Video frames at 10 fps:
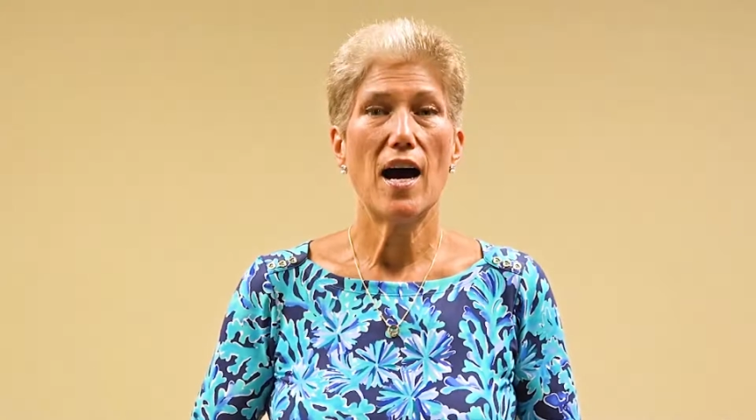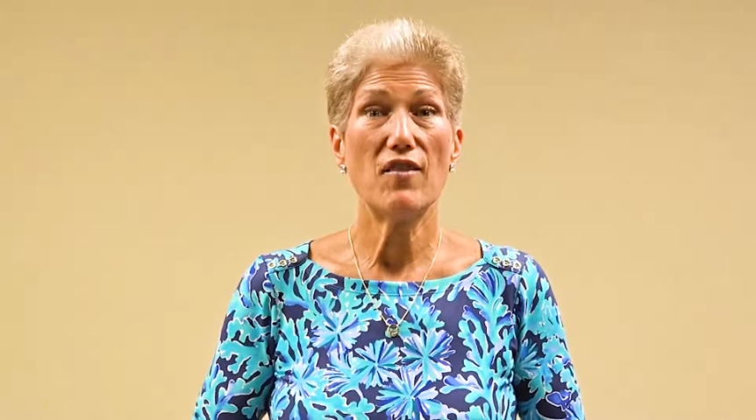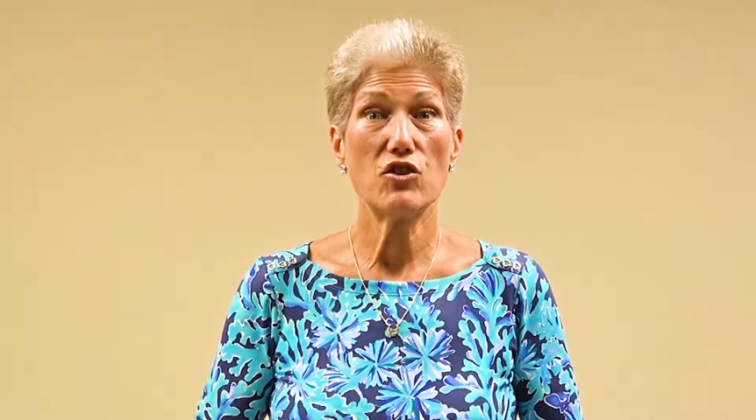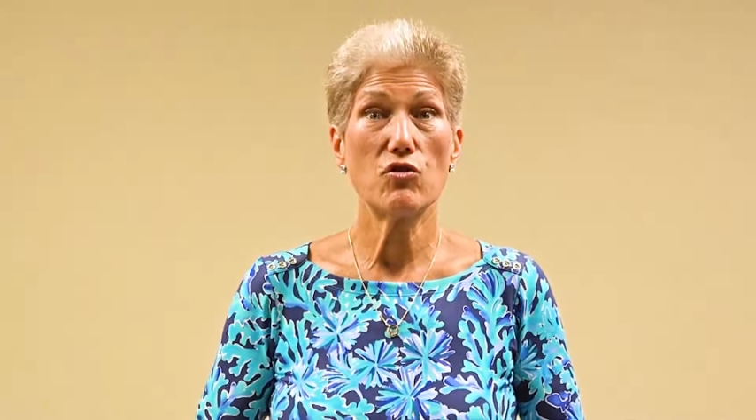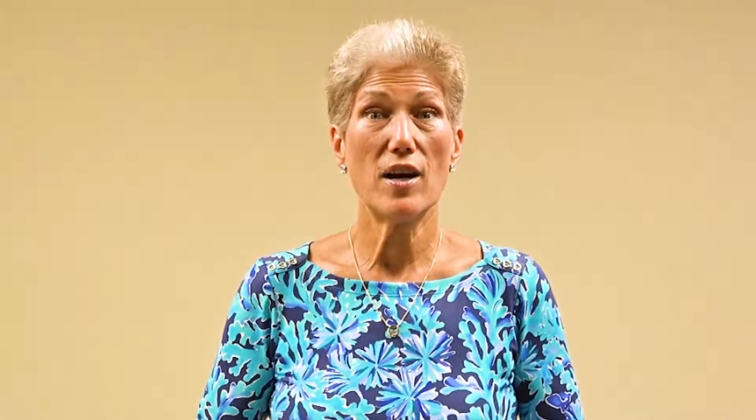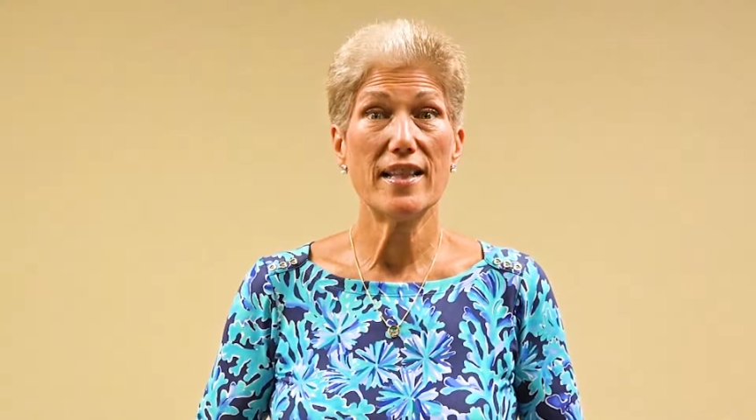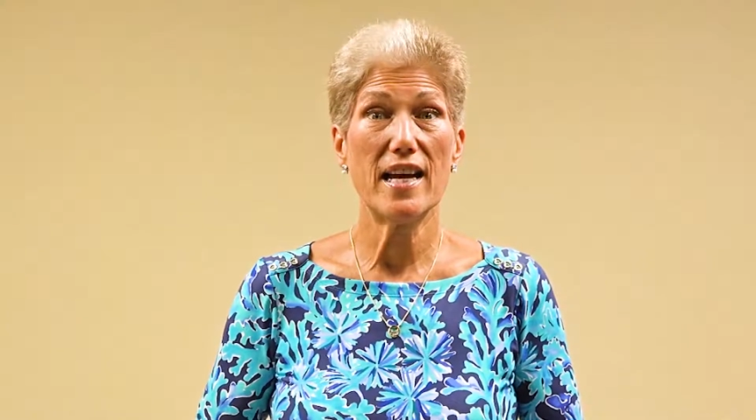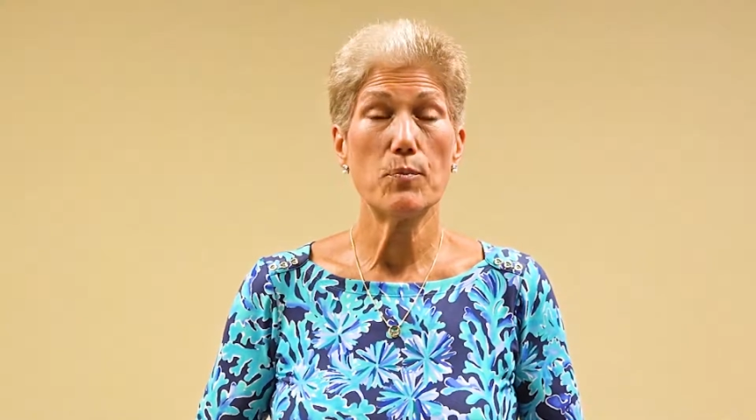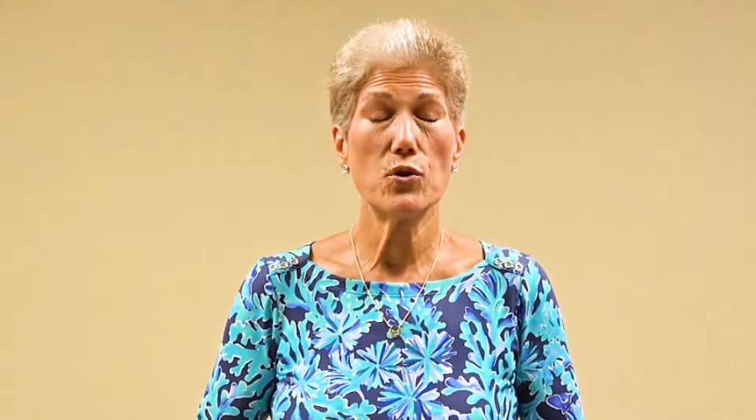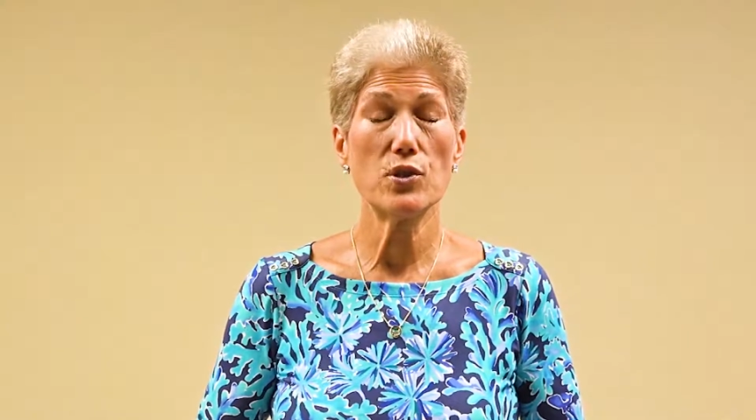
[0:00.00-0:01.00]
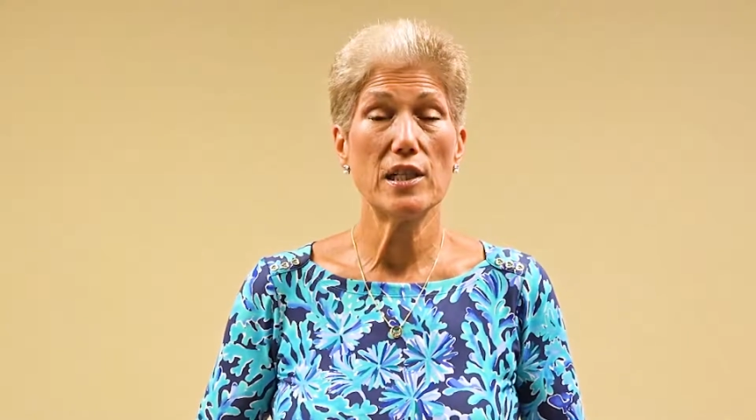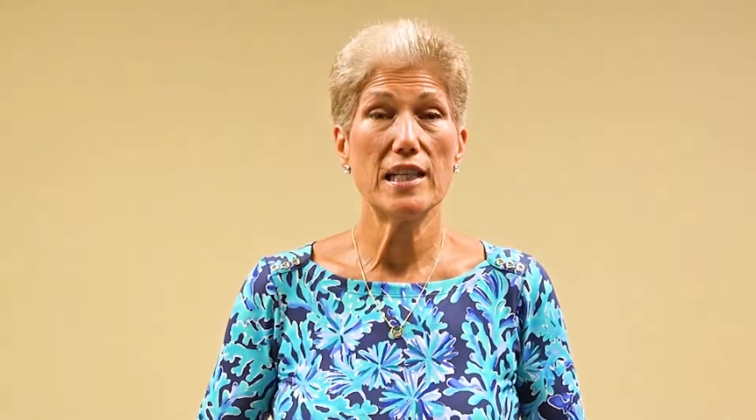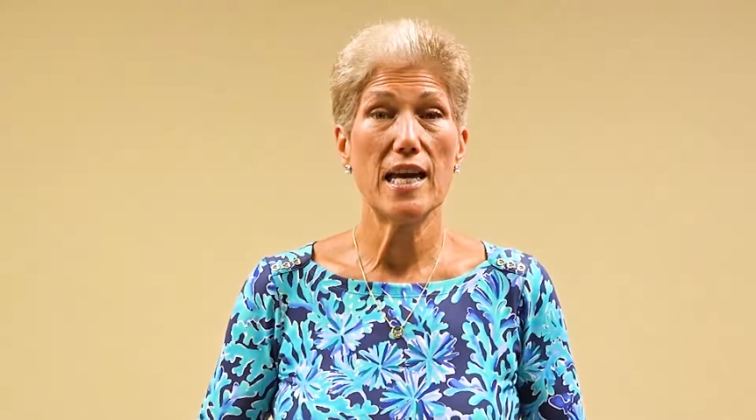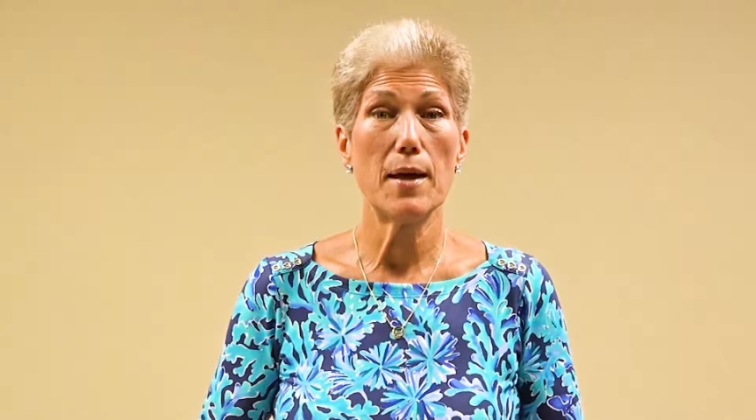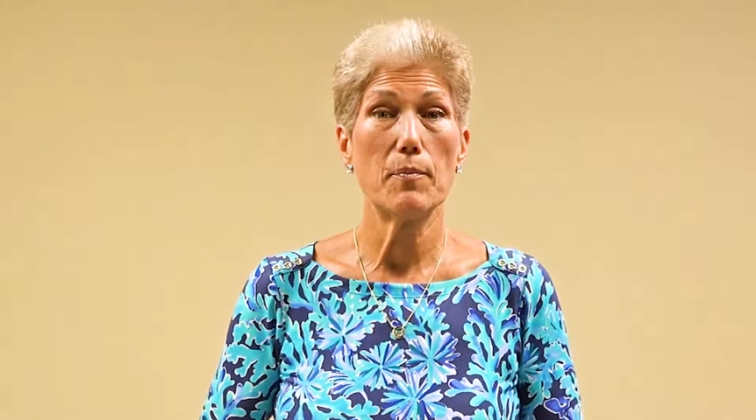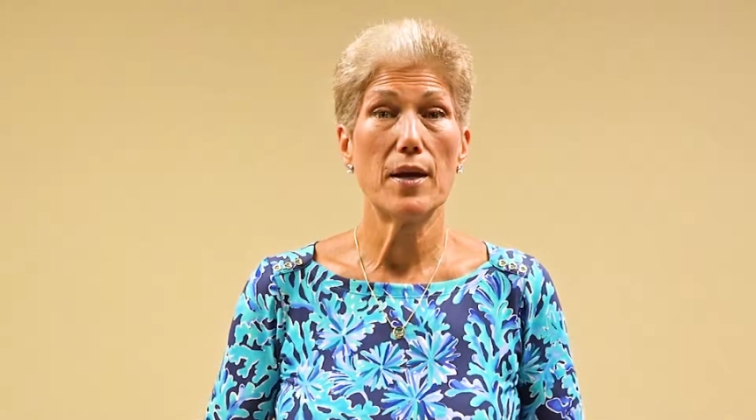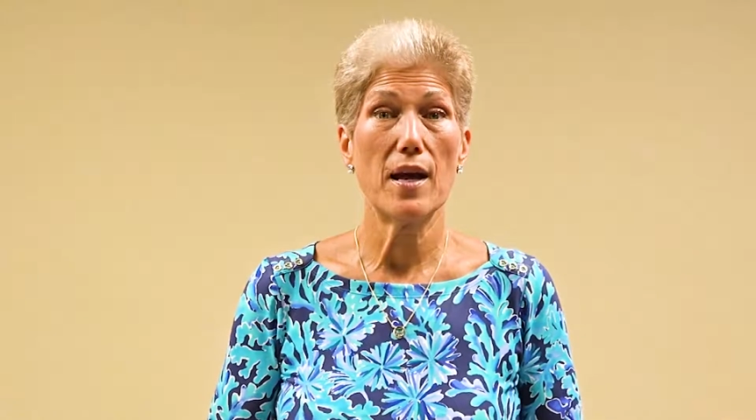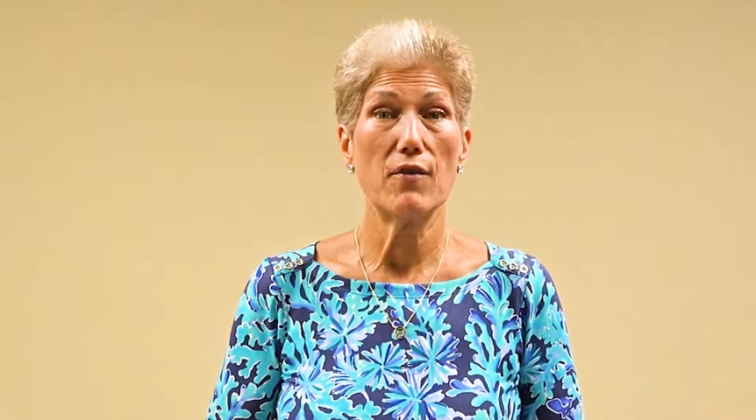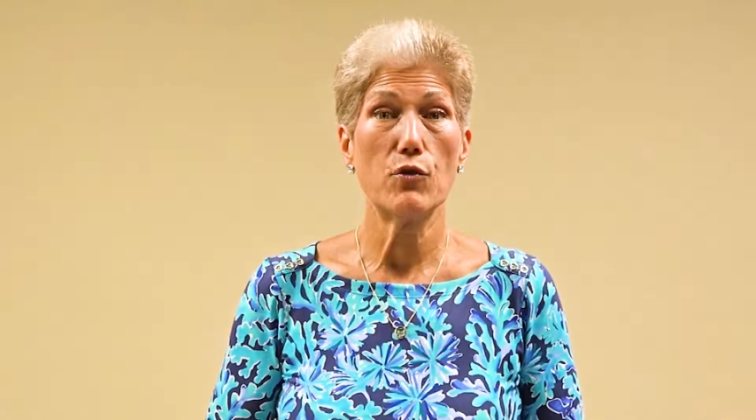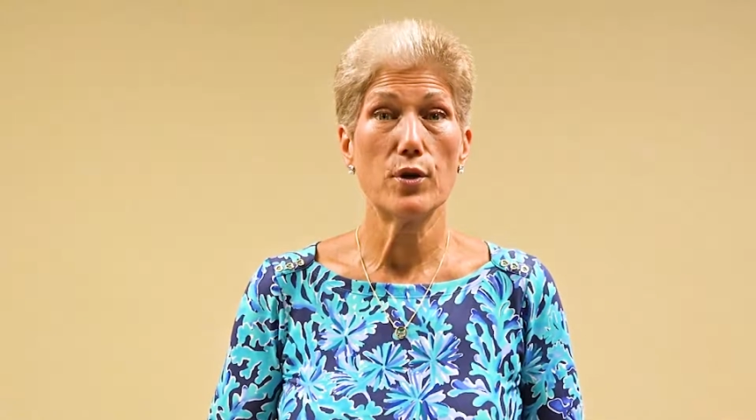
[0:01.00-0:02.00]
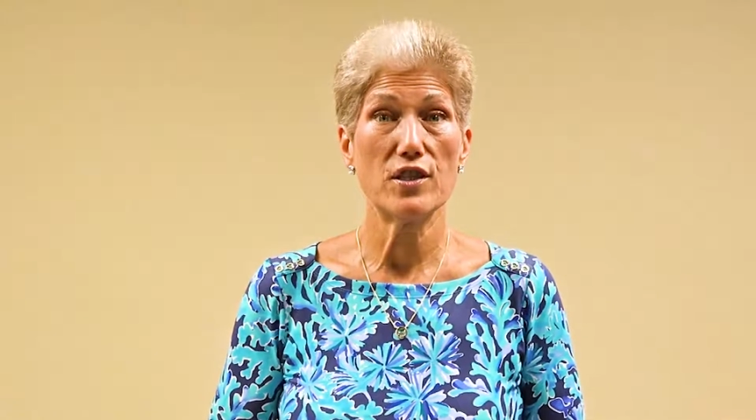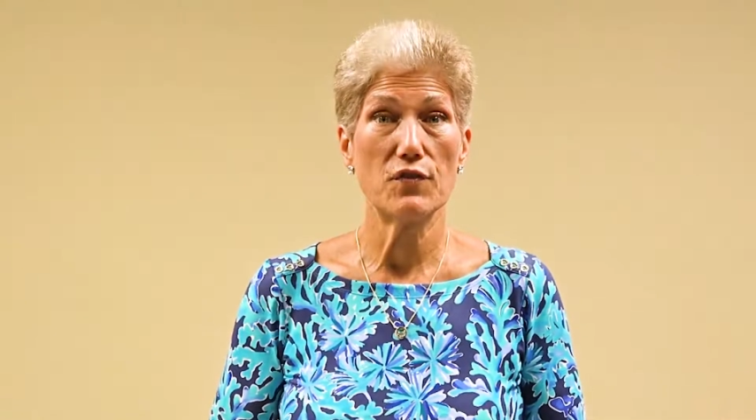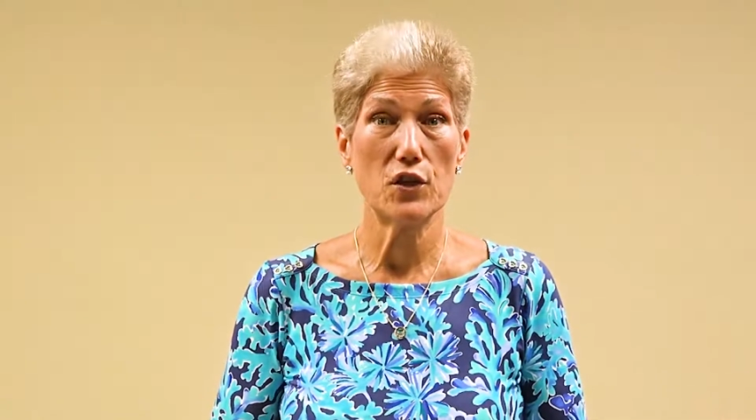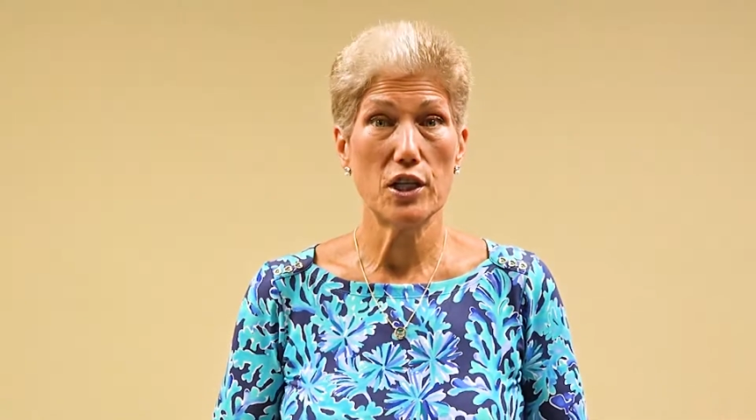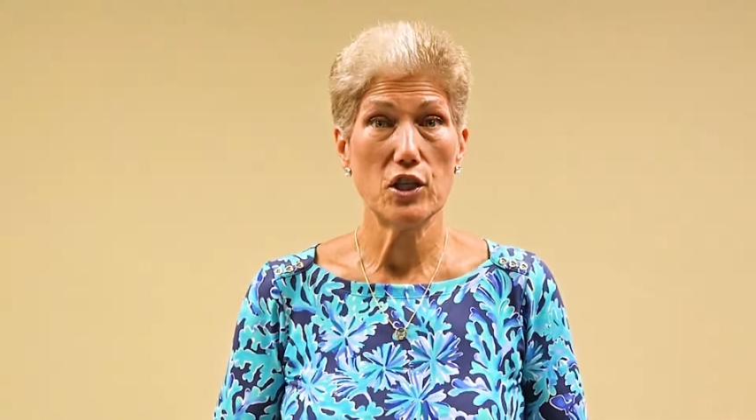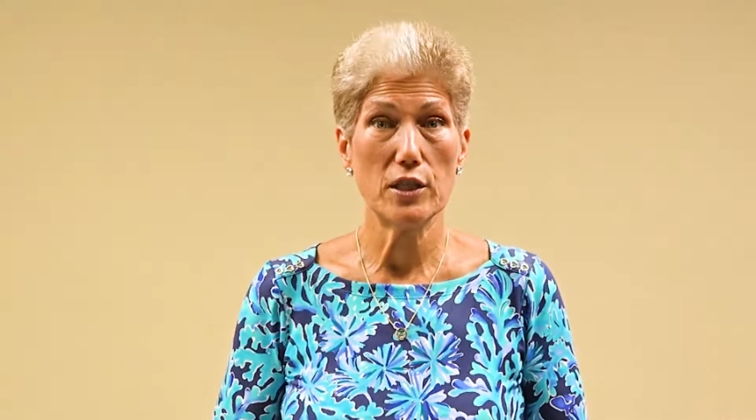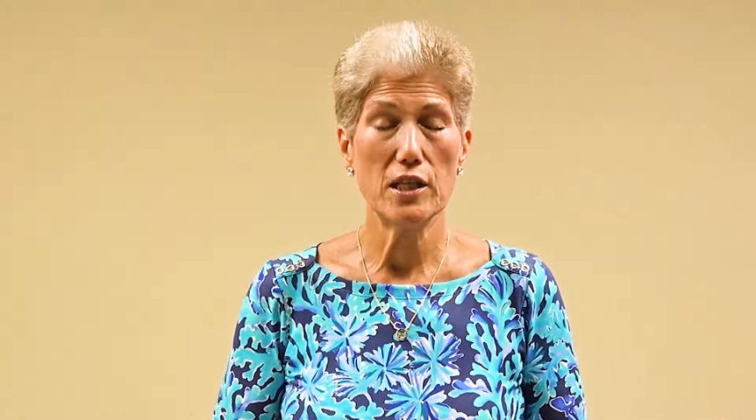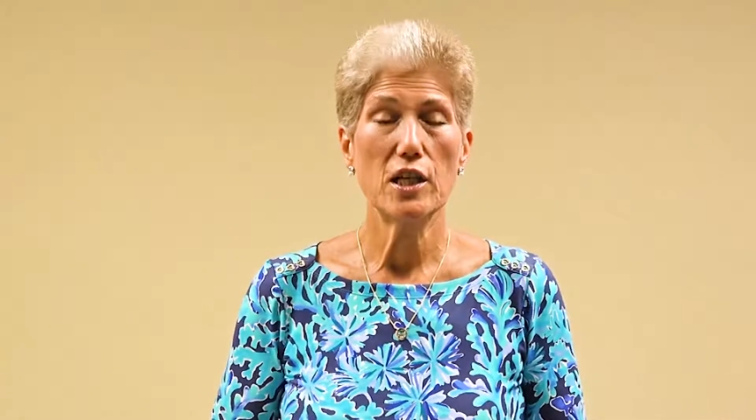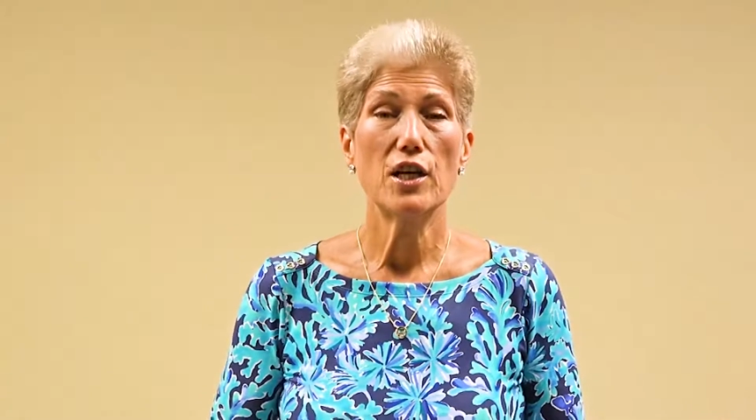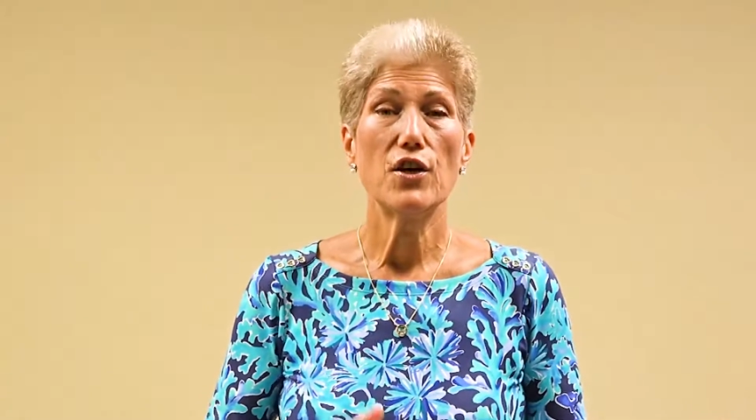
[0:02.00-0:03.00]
I haven't tried that personally yet, but I've heard it's very good.